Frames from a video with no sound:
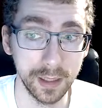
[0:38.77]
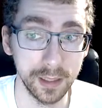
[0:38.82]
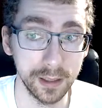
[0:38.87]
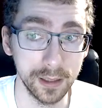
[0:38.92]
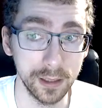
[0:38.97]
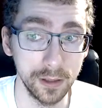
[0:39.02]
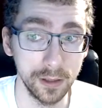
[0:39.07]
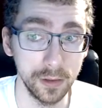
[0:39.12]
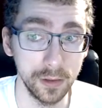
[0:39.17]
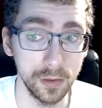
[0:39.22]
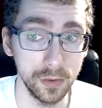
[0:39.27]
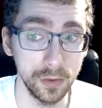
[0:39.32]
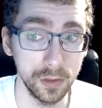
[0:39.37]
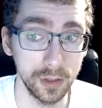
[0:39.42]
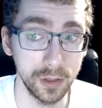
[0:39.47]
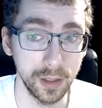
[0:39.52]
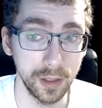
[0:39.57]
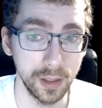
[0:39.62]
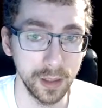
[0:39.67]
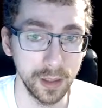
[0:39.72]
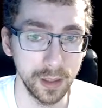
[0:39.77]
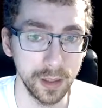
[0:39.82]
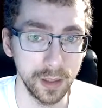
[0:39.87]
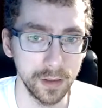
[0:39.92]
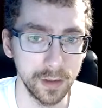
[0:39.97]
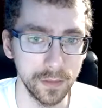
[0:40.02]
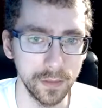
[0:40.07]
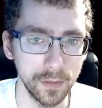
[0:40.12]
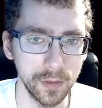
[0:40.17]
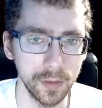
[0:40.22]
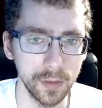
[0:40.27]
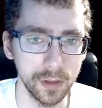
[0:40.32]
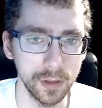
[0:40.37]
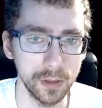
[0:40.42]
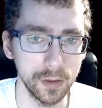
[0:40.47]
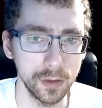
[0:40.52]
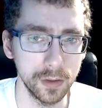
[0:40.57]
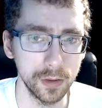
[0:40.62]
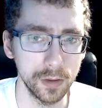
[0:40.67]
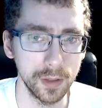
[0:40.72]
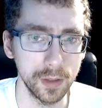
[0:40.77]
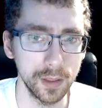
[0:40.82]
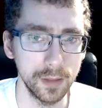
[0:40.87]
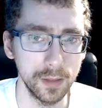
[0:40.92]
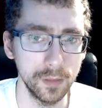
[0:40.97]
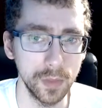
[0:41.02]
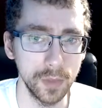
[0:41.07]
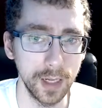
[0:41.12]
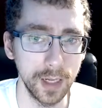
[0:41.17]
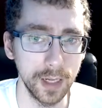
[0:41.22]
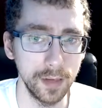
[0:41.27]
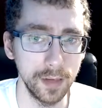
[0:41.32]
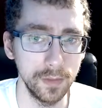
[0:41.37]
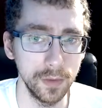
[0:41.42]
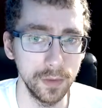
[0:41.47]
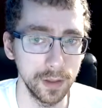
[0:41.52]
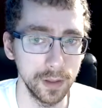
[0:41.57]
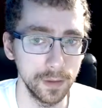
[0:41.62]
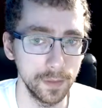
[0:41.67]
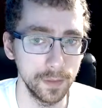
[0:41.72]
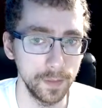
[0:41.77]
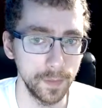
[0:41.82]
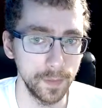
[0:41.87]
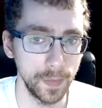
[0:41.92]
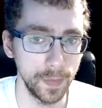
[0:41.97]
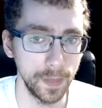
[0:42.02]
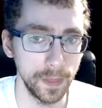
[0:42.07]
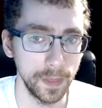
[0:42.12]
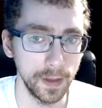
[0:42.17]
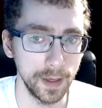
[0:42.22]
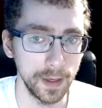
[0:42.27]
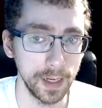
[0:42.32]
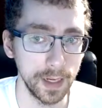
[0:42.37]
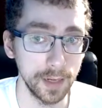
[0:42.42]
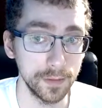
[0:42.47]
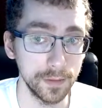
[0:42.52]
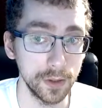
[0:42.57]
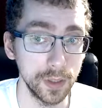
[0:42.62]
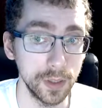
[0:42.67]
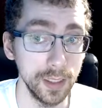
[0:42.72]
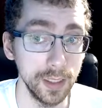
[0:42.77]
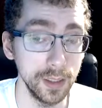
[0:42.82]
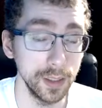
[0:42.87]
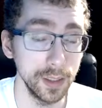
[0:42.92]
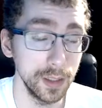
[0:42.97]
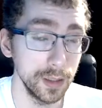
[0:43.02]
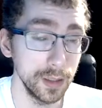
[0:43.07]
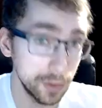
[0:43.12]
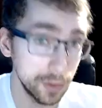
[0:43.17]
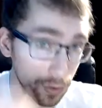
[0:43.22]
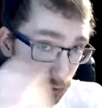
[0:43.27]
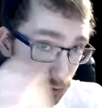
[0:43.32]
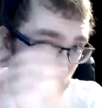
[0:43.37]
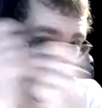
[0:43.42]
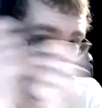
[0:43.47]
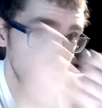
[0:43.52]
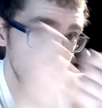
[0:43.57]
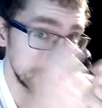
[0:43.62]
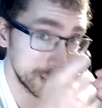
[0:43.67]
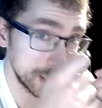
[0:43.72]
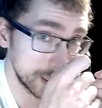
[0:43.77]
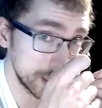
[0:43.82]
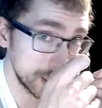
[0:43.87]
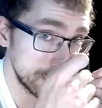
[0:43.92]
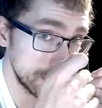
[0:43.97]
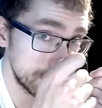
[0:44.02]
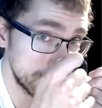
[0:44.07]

euros for disorderly behavior after he tries to cover